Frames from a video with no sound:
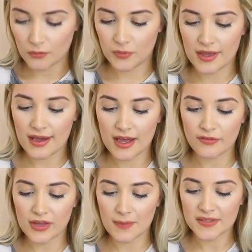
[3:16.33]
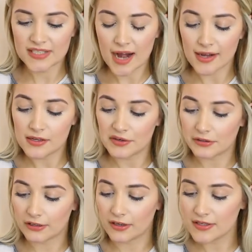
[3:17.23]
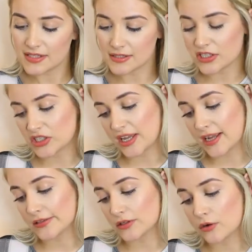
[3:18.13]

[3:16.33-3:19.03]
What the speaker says: We have a metallic gloss in the shade